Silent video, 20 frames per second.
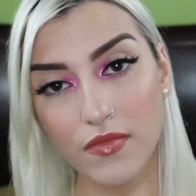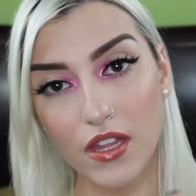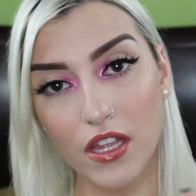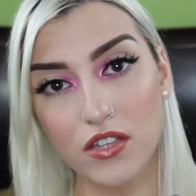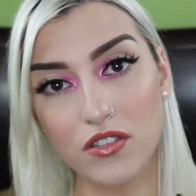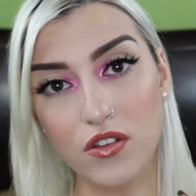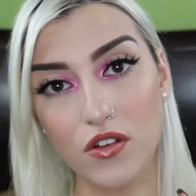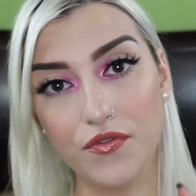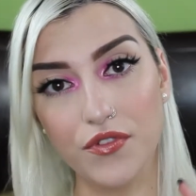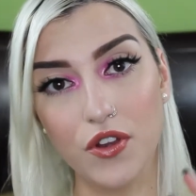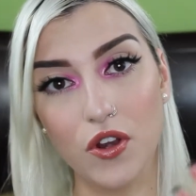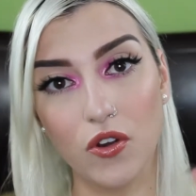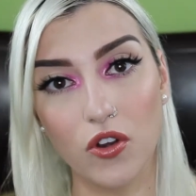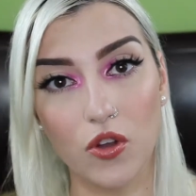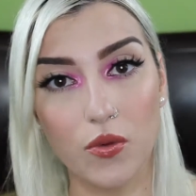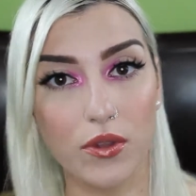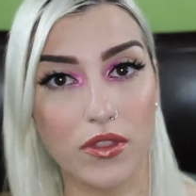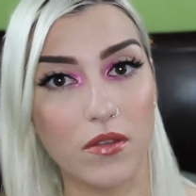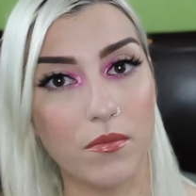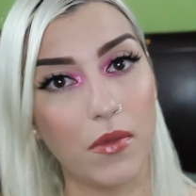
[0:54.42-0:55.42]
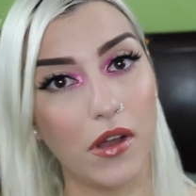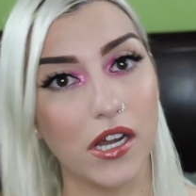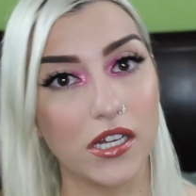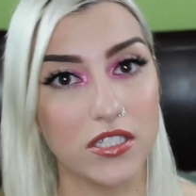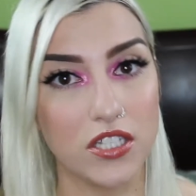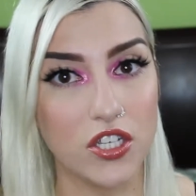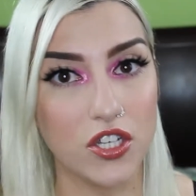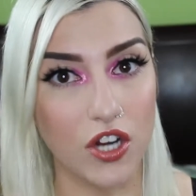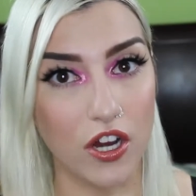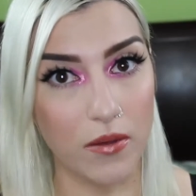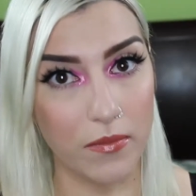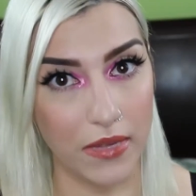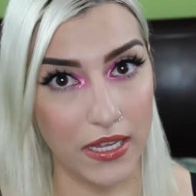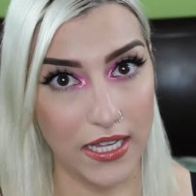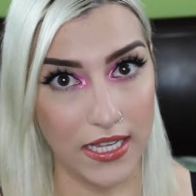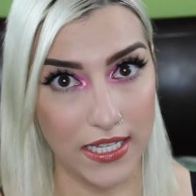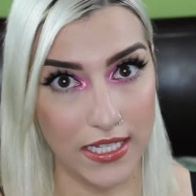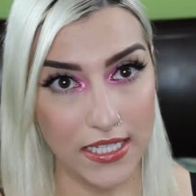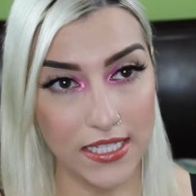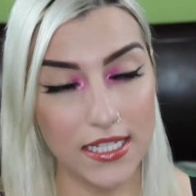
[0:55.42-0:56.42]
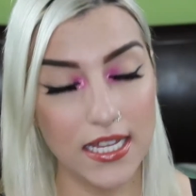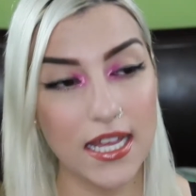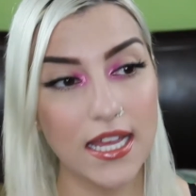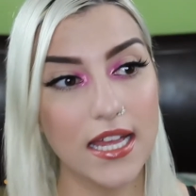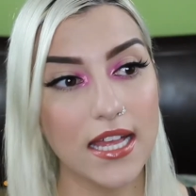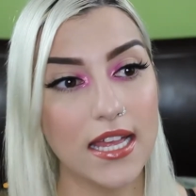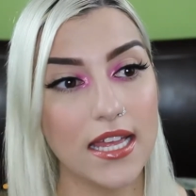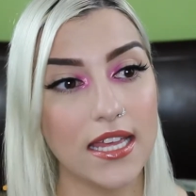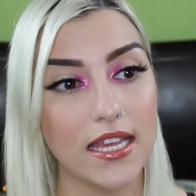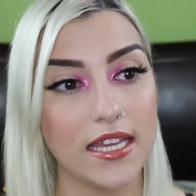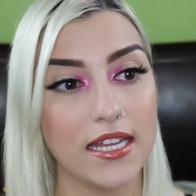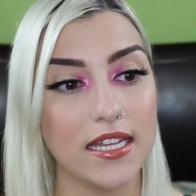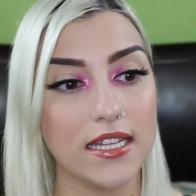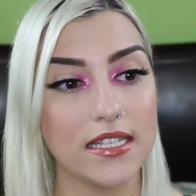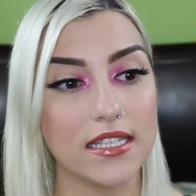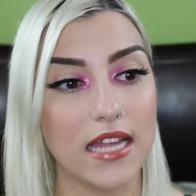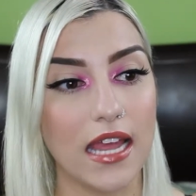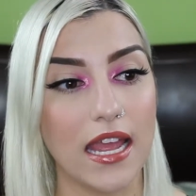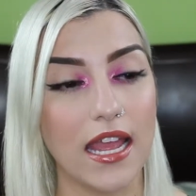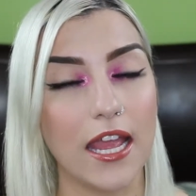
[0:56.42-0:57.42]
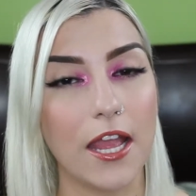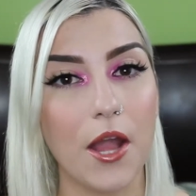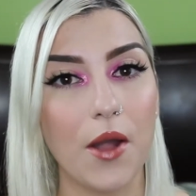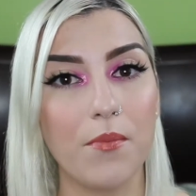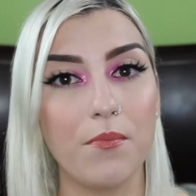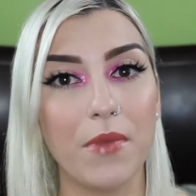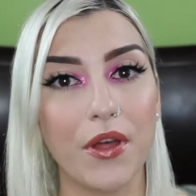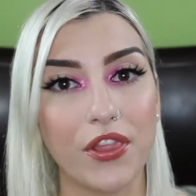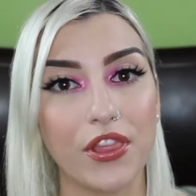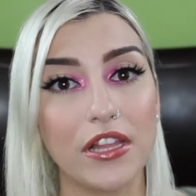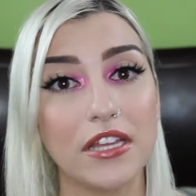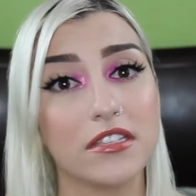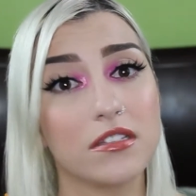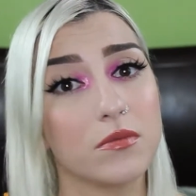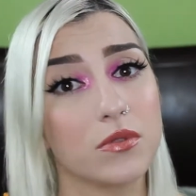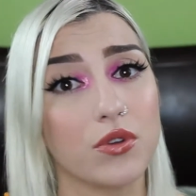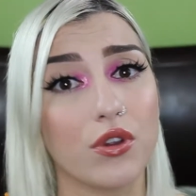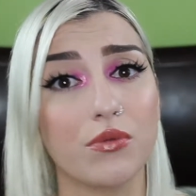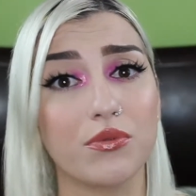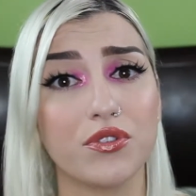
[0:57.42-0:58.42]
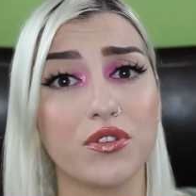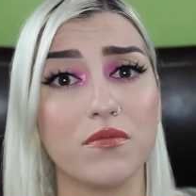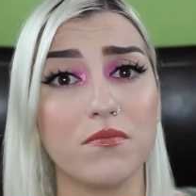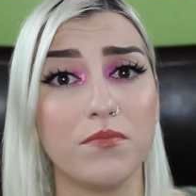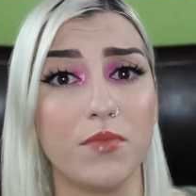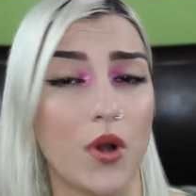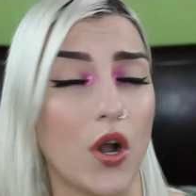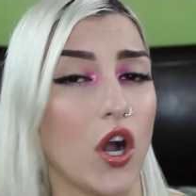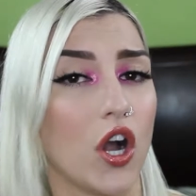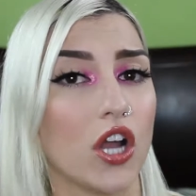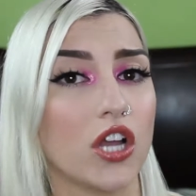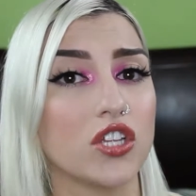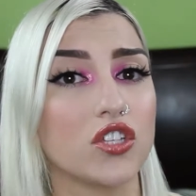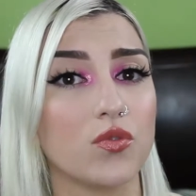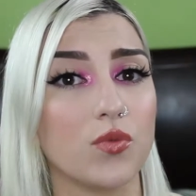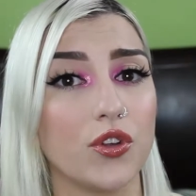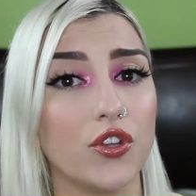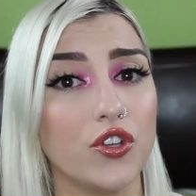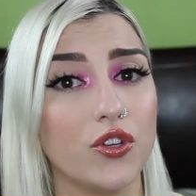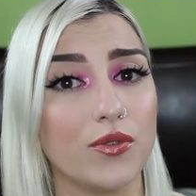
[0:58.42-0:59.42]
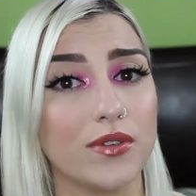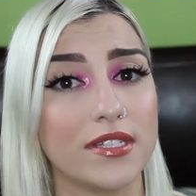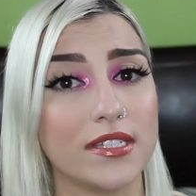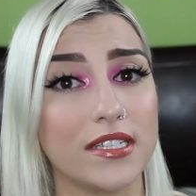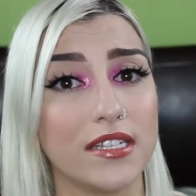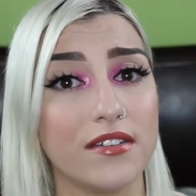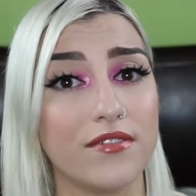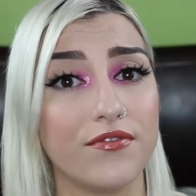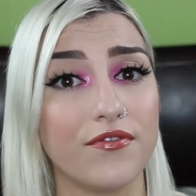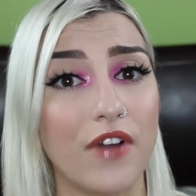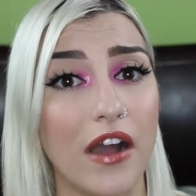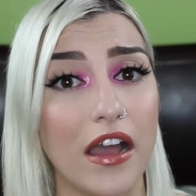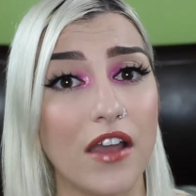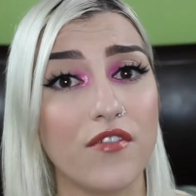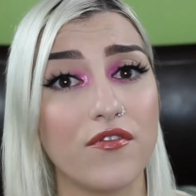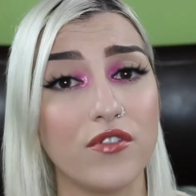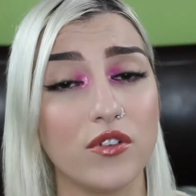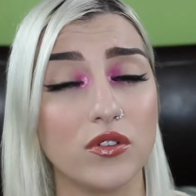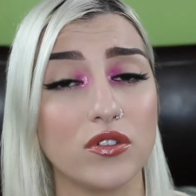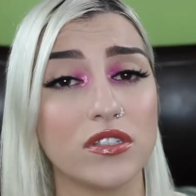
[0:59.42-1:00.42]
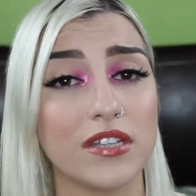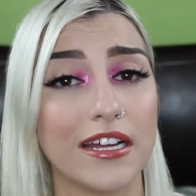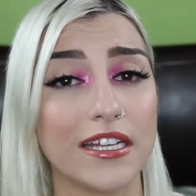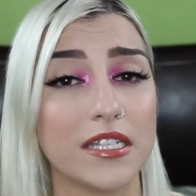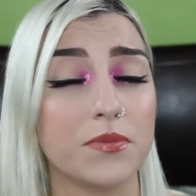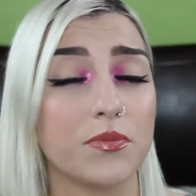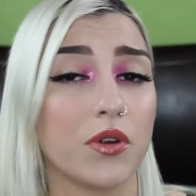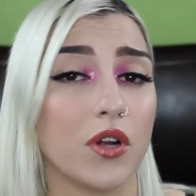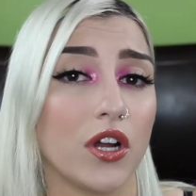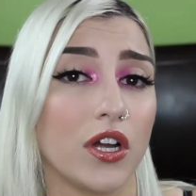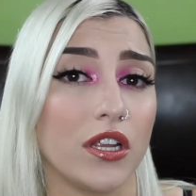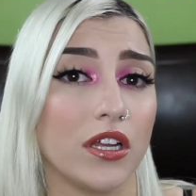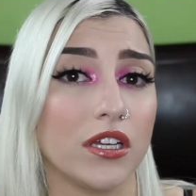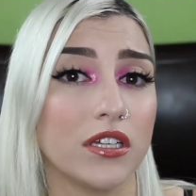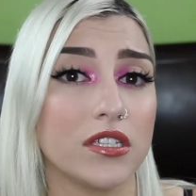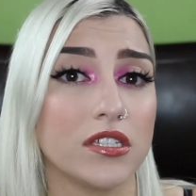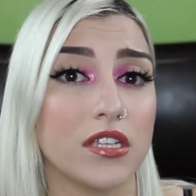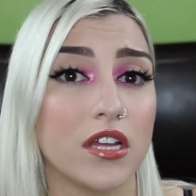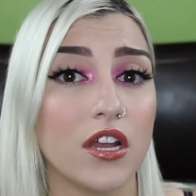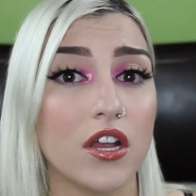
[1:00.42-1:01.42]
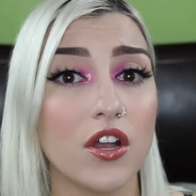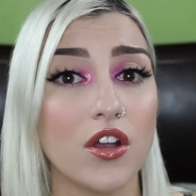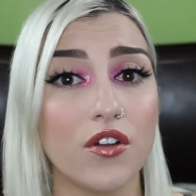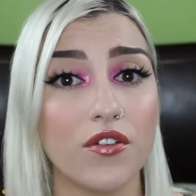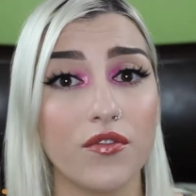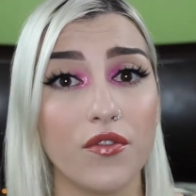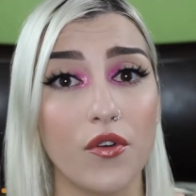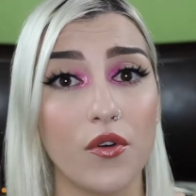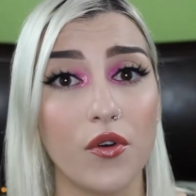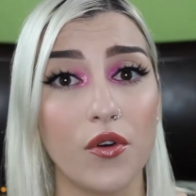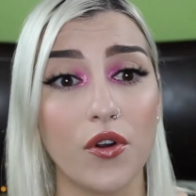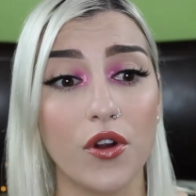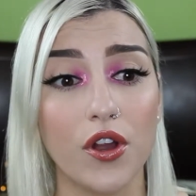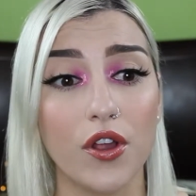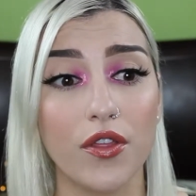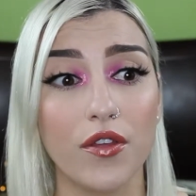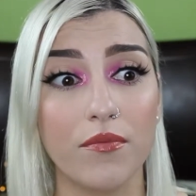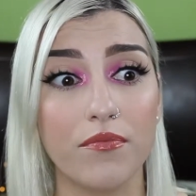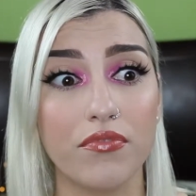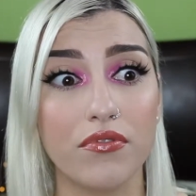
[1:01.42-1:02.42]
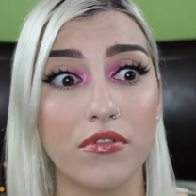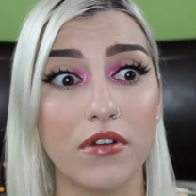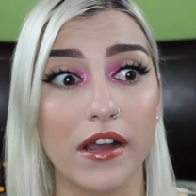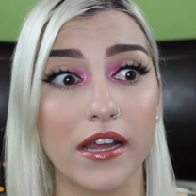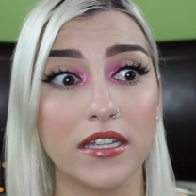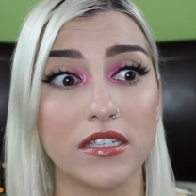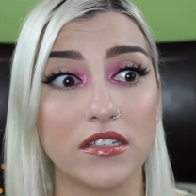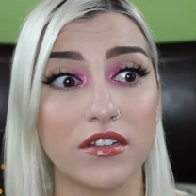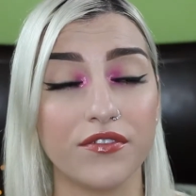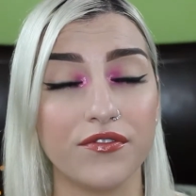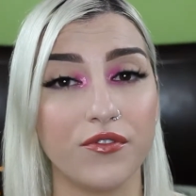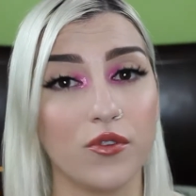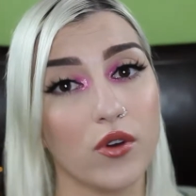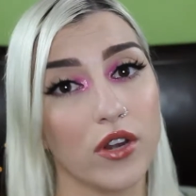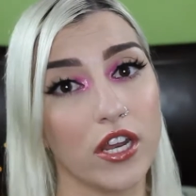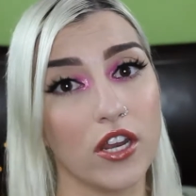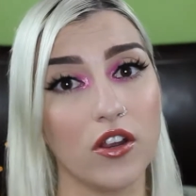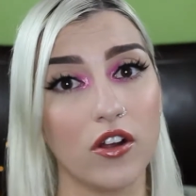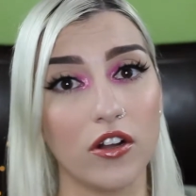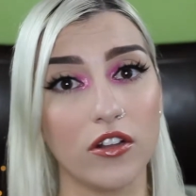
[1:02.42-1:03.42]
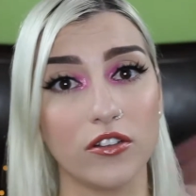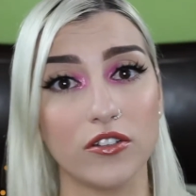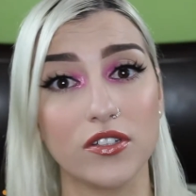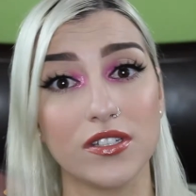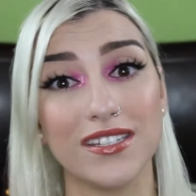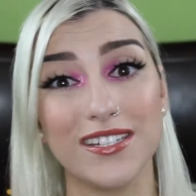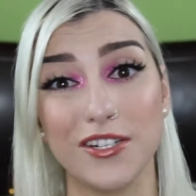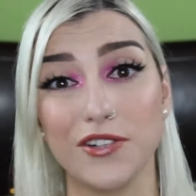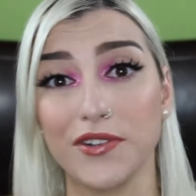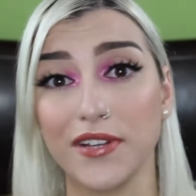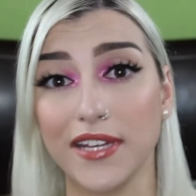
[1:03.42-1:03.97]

So if you don't know what the Boxycharm is, it is a monthly subscription box where you receive 5 full-size products for the price of $40 here